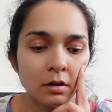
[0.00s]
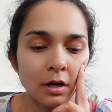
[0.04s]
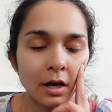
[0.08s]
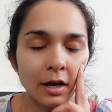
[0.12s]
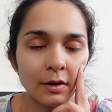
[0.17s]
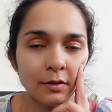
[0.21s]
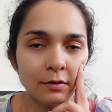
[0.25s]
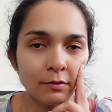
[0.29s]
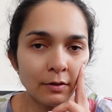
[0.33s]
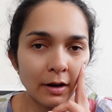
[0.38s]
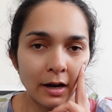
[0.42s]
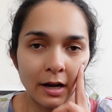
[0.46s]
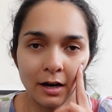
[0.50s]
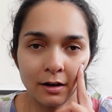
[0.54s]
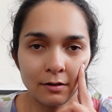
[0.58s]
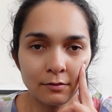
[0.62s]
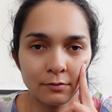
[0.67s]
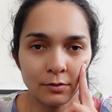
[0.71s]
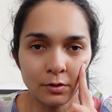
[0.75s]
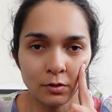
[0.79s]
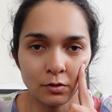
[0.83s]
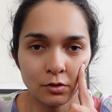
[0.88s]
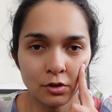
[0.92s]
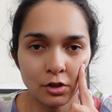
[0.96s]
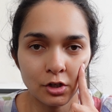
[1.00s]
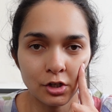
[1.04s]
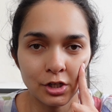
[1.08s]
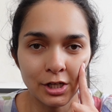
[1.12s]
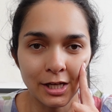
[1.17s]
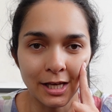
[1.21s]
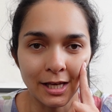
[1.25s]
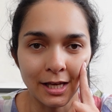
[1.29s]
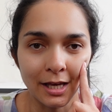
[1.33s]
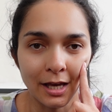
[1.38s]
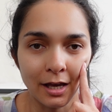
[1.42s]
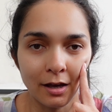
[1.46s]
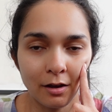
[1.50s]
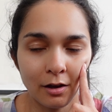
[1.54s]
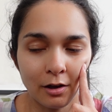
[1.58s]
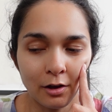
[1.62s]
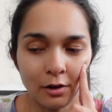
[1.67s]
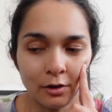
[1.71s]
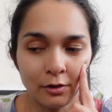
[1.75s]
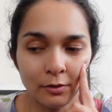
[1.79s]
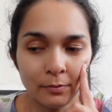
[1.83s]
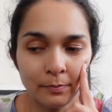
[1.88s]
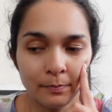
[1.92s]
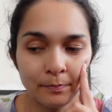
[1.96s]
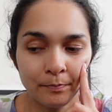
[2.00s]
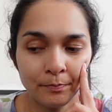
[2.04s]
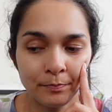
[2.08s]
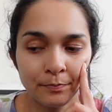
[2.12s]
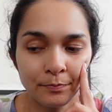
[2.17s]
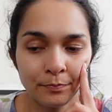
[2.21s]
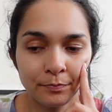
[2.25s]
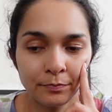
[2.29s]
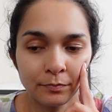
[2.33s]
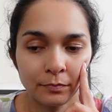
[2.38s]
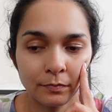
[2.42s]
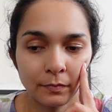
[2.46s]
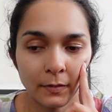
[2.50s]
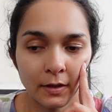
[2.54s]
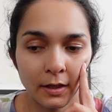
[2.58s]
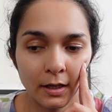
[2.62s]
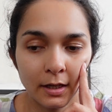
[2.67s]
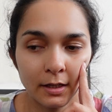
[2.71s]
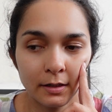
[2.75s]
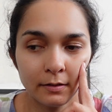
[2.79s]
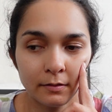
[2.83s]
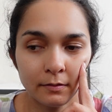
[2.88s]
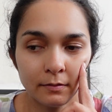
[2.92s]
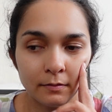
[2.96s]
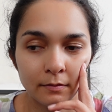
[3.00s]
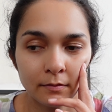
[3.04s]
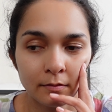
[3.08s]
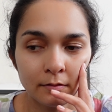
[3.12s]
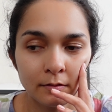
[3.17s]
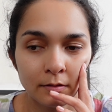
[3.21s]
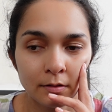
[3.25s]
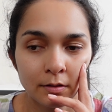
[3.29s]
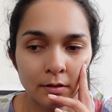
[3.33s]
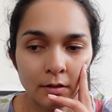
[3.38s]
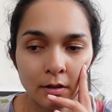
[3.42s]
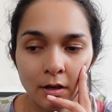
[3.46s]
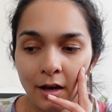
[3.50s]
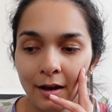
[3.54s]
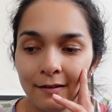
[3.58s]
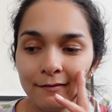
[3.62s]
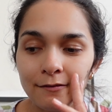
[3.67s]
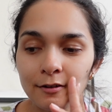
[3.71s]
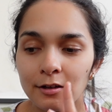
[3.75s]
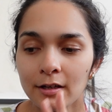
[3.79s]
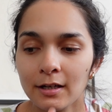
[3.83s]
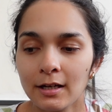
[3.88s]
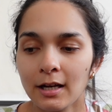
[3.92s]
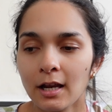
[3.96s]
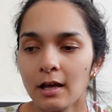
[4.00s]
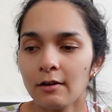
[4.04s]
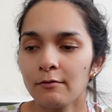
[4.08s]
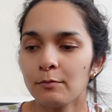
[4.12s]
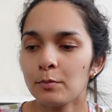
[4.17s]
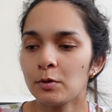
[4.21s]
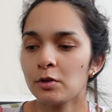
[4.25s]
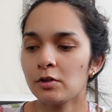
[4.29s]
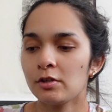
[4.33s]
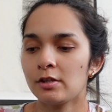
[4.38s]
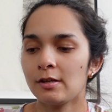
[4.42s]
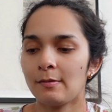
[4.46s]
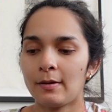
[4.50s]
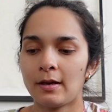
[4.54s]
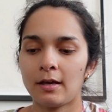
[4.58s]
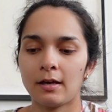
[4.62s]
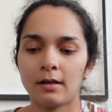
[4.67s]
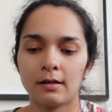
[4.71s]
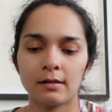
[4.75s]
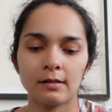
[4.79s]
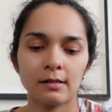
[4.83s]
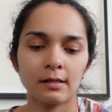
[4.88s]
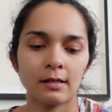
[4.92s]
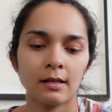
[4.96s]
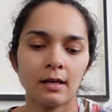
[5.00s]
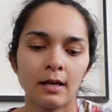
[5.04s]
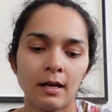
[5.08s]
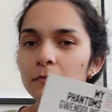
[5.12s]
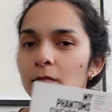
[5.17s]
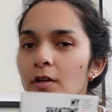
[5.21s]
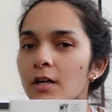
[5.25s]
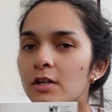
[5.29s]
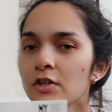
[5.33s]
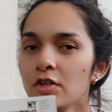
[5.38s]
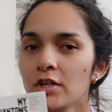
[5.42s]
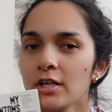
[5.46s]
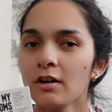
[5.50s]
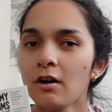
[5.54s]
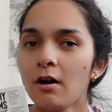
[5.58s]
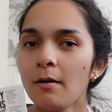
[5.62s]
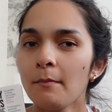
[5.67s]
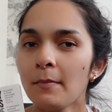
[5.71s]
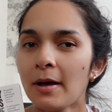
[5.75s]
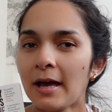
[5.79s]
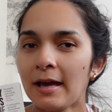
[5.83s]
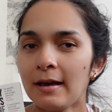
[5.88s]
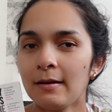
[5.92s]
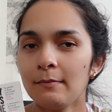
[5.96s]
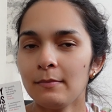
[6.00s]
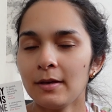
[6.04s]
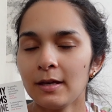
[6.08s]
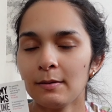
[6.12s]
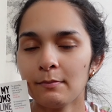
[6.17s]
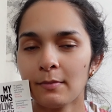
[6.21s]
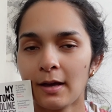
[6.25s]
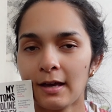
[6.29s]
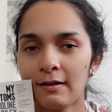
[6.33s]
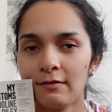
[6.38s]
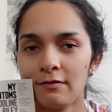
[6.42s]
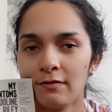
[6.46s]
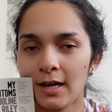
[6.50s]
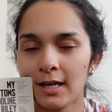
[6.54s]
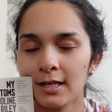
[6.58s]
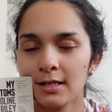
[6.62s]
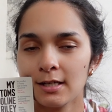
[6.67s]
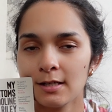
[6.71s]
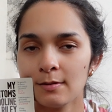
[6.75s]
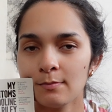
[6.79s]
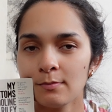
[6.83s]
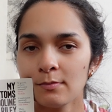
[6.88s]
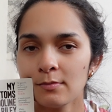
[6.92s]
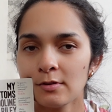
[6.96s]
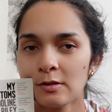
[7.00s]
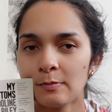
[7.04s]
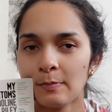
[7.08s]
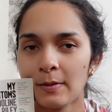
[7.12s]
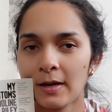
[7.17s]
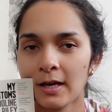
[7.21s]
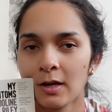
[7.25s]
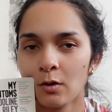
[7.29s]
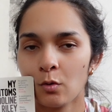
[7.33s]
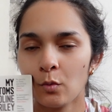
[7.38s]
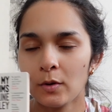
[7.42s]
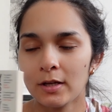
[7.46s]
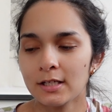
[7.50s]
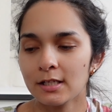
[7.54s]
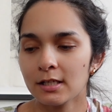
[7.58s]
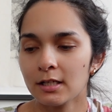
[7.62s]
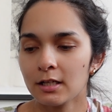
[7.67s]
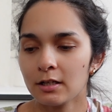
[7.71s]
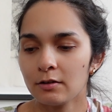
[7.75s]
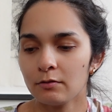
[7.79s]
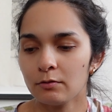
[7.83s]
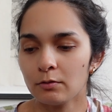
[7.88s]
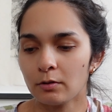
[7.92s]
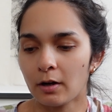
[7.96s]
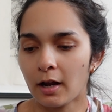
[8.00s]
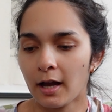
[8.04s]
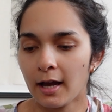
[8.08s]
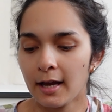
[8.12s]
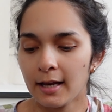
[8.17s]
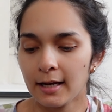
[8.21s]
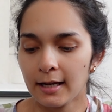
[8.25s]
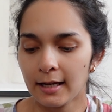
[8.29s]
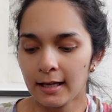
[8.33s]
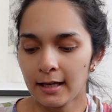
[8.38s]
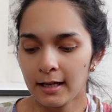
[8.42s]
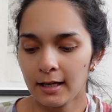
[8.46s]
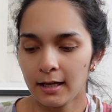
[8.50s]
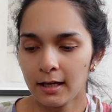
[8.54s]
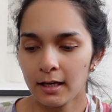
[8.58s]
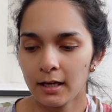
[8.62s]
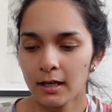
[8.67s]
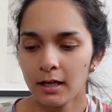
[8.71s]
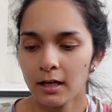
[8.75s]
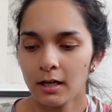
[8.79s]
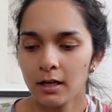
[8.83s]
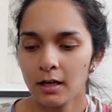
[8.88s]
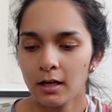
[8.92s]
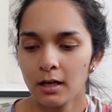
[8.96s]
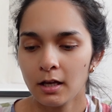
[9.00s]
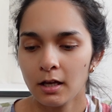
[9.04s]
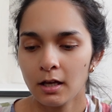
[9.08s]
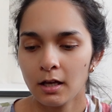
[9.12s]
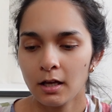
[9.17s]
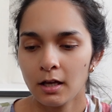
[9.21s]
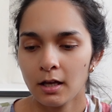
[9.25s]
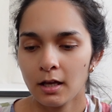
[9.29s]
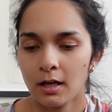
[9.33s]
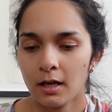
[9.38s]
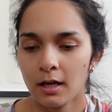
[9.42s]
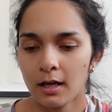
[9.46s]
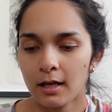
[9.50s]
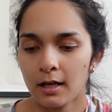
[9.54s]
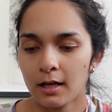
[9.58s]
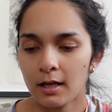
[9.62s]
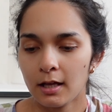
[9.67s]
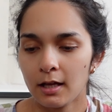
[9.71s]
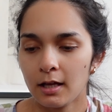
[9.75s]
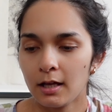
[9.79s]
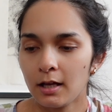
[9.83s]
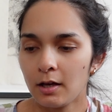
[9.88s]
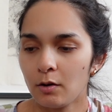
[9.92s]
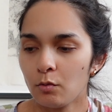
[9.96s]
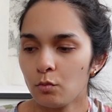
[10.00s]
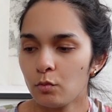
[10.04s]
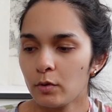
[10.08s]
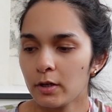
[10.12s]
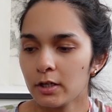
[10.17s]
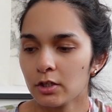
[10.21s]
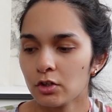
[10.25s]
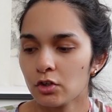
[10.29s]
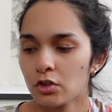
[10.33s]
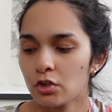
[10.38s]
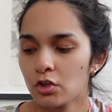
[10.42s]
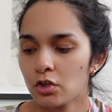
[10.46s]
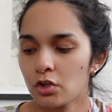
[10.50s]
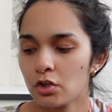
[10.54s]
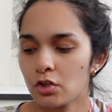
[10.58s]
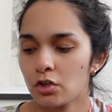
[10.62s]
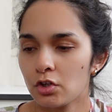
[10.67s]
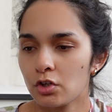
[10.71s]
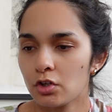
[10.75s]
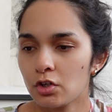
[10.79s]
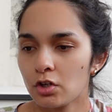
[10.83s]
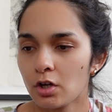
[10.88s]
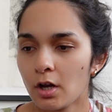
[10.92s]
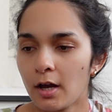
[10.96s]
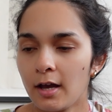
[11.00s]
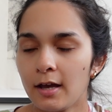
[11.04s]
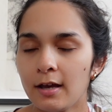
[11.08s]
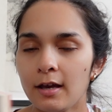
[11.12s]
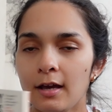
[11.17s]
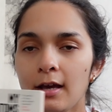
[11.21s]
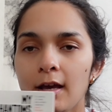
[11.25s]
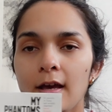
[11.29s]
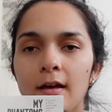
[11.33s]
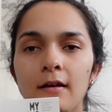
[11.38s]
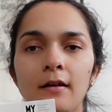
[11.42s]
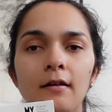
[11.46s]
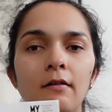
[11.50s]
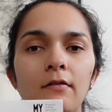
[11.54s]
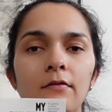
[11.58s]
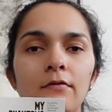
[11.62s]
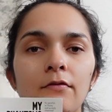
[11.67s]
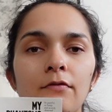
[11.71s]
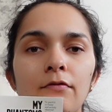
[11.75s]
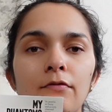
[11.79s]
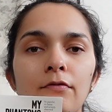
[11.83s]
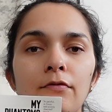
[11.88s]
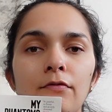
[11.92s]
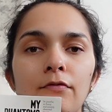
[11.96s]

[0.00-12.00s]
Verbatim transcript: I ran out of Yorkshire Tea at home and I freaking love Percy Pigs. She got my, me My Phantoms by Gwendoline Riley uh, which I have